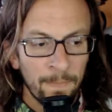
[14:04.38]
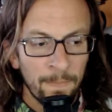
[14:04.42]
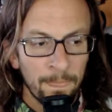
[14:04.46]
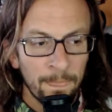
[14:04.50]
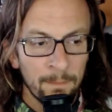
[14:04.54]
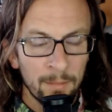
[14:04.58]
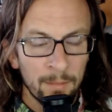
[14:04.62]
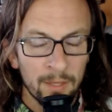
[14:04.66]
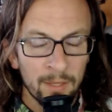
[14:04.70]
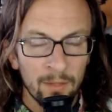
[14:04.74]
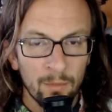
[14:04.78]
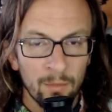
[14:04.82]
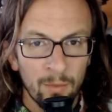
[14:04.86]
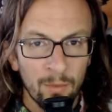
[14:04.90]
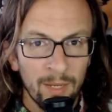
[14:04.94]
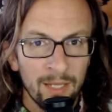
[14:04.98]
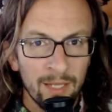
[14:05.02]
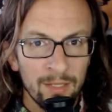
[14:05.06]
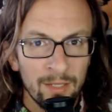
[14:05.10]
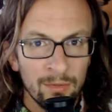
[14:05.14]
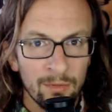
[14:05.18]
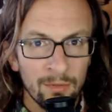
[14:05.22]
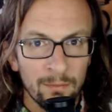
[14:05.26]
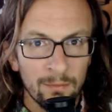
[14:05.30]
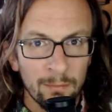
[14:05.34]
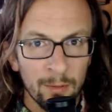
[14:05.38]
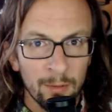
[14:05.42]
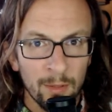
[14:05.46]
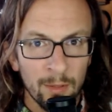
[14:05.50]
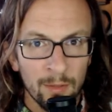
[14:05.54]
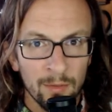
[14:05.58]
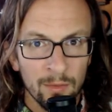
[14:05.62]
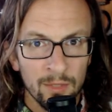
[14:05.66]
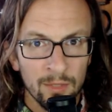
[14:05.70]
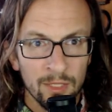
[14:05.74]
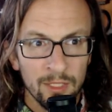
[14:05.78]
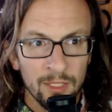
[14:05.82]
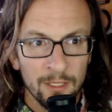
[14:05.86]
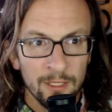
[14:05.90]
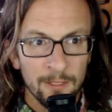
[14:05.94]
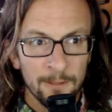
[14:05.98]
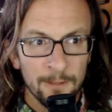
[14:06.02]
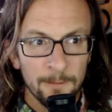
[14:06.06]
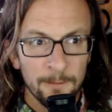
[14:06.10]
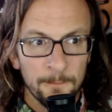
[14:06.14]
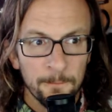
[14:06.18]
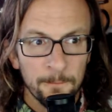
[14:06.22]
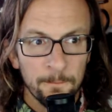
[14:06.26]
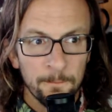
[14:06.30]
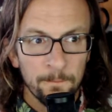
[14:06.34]
But the way to approach
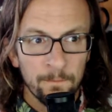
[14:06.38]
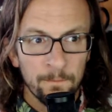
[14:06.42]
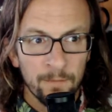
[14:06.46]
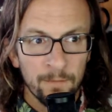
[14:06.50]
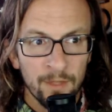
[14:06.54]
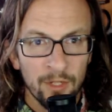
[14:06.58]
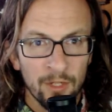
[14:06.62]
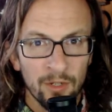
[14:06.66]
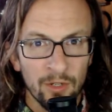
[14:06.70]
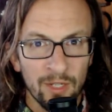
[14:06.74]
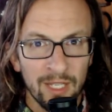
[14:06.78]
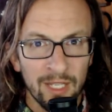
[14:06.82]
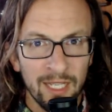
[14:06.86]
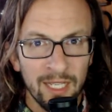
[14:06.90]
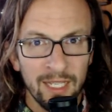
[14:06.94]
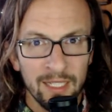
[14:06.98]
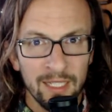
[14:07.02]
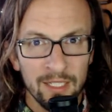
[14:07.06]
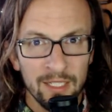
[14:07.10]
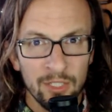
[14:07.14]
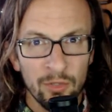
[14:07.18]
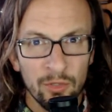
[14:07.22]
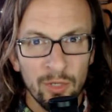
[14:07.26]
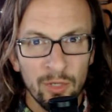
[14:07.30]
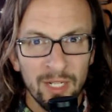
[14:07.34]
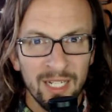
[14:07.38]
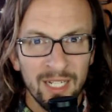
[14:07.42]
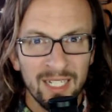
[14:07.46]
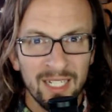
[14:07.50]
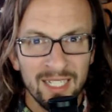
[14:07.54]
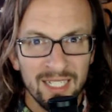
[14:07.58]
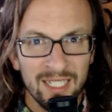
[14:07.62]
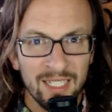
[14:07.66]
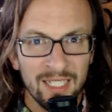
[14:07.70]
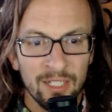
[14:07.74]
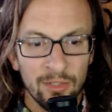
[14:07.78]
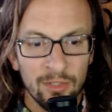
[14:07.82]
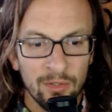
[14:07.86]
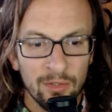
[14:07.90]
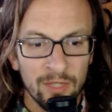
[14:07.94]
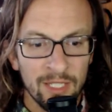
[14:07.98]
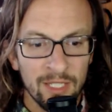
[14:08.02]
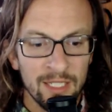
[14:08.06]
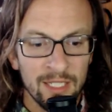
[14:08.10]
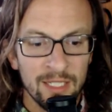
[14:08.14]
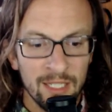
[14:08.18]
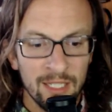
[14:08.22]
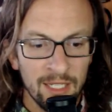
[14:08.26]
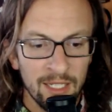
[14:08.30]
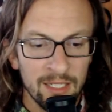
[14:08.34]
your kids, you can instill
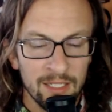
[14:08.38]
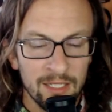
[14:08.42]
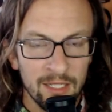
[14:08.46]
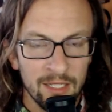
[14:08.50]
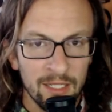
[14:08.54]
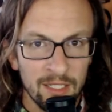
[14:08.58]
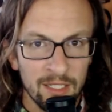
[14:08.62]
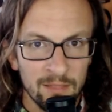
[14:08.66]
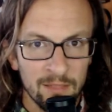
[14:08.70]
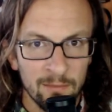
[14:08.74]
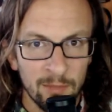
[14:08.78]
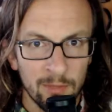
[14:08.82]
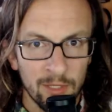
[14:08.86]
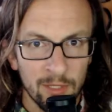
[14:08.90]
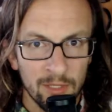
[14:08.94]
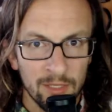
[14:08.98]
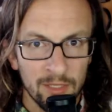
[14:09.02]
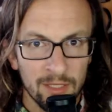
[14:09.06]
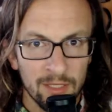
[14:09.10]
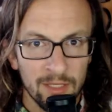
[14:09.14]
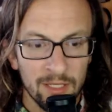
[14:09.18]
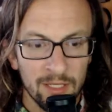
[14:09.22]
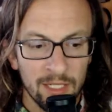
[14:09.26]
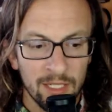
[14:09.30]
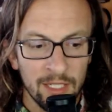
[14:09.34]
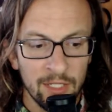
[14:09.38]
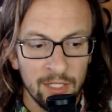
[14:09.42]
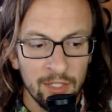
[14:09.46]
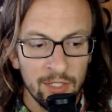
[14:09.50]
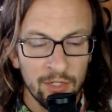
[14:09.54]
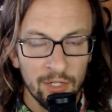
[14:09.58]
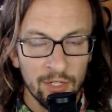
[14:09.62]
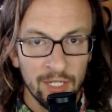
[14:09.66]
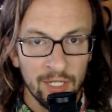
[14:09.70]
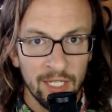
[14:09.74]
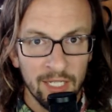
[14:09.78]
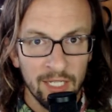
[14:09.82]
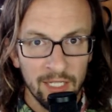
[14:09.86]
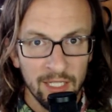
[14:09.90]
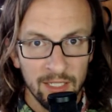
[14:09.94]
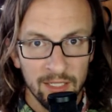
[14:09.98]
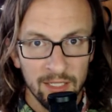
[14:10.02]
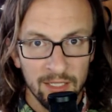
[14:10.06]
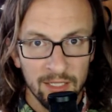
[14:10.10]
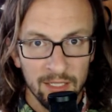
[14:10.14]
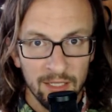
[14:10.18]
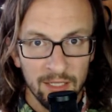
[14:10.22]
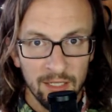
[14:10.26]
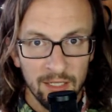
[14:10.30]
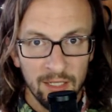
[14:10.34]
these things in these books in your
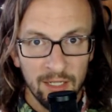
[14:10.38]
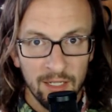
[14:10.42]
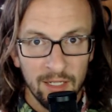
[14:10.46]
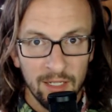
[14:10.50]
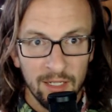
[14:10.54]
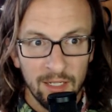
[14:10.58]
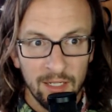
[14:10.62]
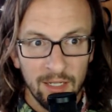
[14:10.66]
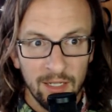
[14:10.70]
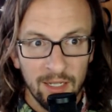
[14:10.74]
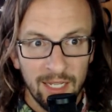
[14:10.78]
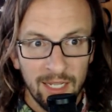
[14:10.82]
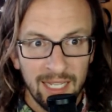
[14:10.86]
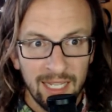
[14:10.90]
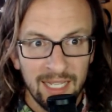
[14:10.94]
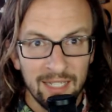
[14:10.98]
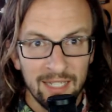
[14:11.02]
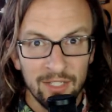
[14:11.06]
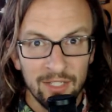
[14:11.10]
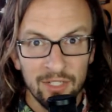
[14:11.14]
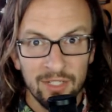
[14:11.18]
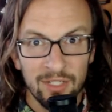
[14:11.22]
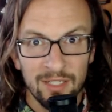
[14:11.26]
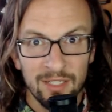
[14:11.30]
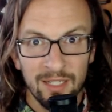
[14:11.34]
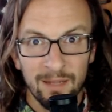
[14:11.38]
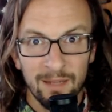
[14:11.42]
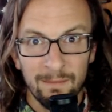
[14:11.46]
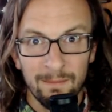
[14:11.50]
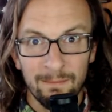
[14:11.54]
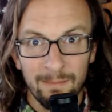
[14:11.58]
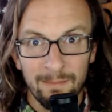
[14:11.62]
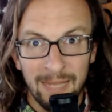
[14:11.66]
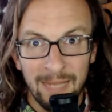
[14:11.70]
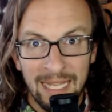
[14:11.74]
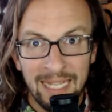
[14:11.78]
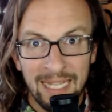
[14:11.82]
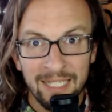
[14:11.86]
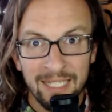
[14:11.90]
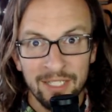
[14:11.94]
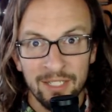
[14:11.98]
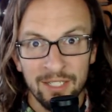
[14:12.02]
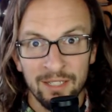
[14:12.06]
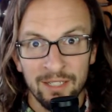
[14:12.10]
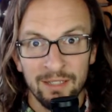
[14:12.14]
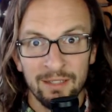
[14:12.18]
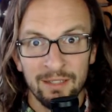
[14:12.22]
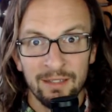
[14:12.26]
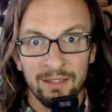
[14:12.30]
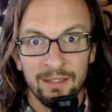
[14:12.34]
kids and just
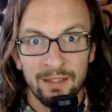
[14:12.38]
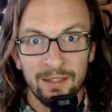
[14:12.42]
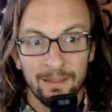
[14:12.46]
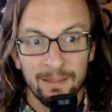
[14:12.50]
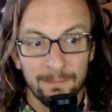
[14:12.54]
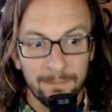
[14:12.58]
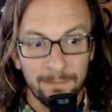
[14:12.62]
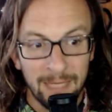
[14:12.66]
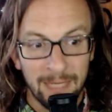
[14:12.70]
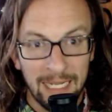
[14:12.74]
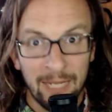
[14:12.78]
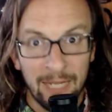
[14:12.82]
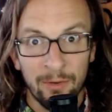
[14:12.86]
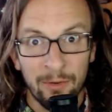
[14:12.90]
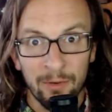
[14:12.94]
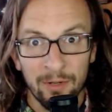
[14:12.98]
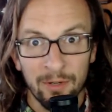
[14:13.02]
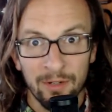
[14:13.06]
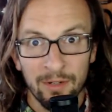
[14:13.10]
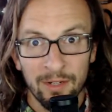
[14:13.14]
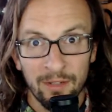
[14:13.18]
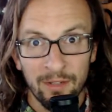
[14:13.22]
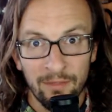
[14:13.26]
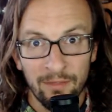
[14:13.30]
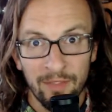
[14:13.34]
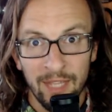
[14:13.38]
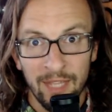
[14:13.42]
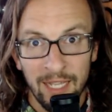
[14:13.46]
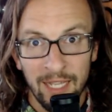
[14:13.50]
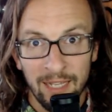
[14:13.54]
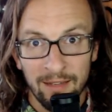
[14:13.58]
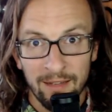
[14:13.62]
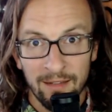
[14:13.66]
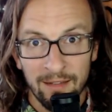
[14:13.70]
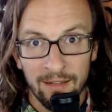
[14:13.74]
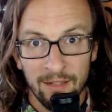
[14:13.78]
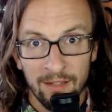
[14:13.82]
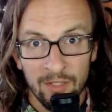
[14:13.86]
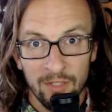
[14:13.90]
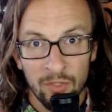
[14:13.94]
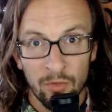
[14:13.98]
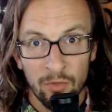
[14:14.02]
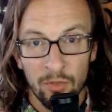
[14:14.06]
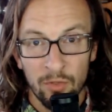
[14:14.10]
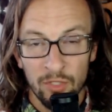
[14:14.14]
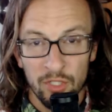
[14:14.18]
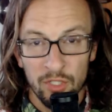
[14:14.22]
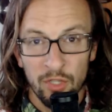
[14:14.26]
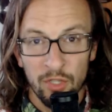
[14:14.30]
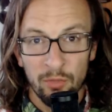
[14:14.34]
imagine the power of that. So
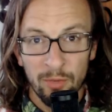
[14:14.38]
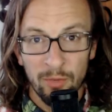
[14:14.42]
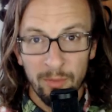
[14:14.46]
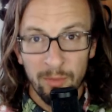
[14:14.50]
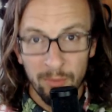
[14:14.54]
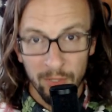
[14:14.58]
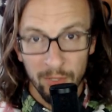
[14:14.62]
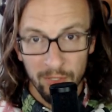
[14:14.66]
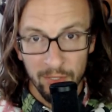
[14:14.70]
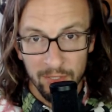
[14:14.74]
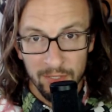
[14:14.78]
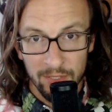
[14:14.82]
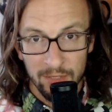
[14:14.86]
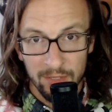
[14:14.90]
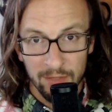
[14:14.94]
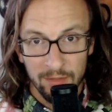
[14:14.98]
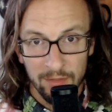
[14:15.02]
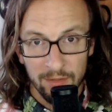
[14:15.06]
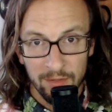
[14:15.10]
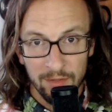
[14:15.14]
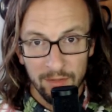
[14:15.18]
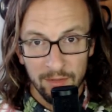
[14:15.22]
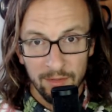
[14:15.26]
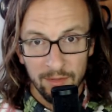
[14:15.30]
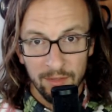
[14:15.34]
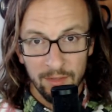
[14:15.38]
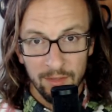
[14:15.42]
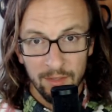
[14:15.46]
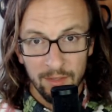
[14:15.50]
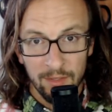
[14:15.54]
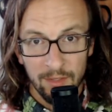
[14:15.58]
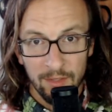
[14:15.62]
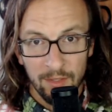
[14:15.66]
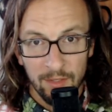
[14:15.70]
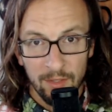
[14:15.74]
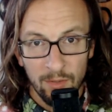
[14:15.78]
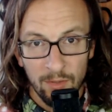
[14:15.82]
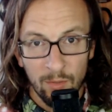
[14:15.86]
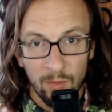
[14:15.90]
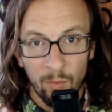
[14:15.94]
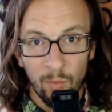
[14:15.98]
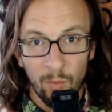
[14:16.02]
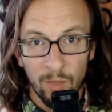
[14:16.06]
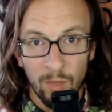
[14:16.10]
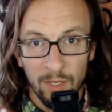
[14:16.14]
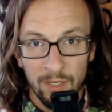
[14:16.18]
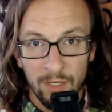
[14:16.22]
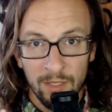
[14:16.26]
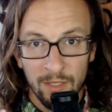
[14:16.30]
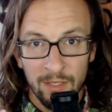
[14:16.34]
there's three books
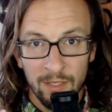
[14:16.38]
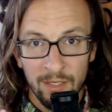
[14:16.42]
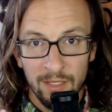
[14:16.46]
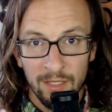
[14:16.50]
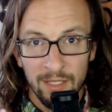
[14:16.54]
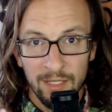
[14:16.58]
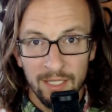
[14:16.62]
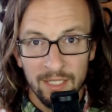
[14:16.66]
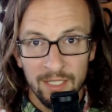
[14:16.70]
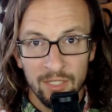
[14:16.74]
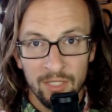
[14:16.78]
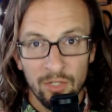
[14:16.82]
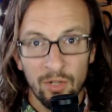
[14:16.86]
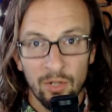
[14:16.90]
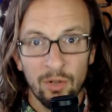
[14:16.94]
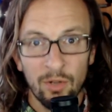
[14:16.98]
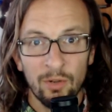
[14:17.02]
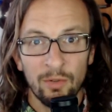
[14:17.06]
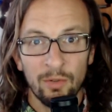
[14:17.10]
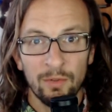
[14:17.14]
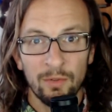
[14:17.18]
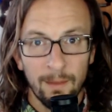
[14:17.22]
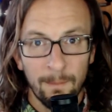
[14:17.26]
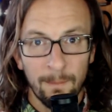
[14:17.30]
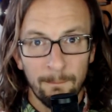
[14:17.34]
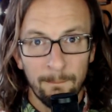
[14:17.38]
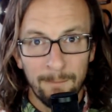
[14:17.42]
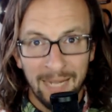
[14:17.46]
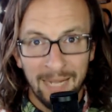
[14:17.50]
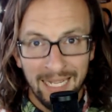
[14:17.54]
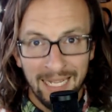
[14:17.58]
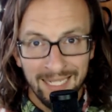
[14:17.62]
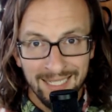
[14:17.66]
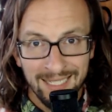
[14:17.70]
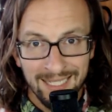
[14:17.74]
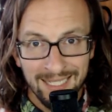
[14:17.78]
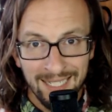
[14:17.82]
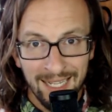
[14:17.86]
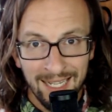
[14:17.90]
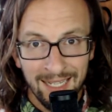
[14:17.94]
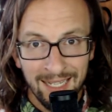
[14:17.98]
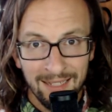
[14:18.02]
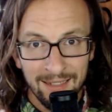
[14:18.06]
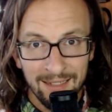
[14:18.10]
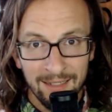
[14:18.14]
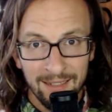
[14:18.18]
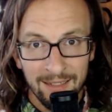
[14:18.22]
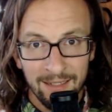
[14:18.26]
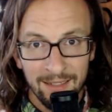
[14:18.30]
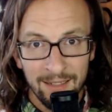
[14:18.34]
one is called Mindset
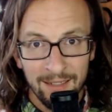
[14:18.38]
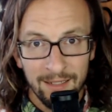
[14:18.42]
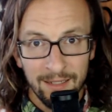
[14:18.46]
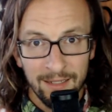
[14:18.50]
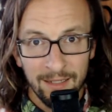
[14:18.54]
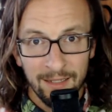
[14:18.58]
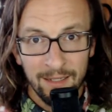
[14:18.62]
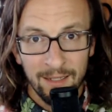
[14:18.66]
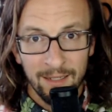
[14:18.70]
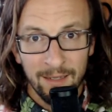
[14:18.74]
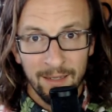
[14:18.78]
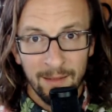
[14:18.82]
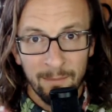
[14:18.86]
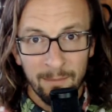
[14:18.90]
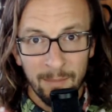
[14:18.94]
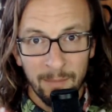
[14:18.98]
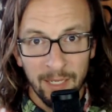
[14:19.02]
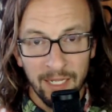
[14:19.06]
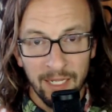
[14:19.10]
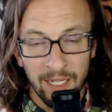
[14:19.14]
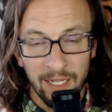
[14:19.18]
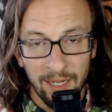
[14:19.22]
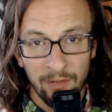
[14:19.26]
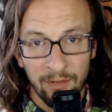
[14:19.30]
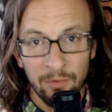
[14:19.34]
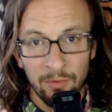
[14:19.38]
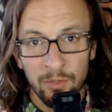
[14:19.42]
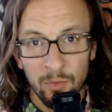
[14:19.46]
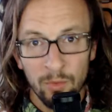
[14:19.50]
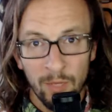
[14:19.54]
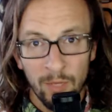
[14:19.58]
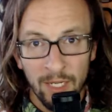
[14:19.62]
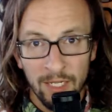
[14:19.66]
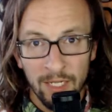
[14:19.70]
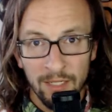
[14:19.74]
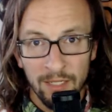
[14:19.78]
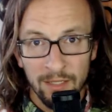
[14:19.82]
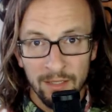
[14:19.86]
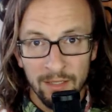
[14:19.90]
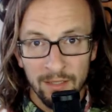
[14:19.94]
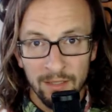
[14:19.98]
by Carol Dweck.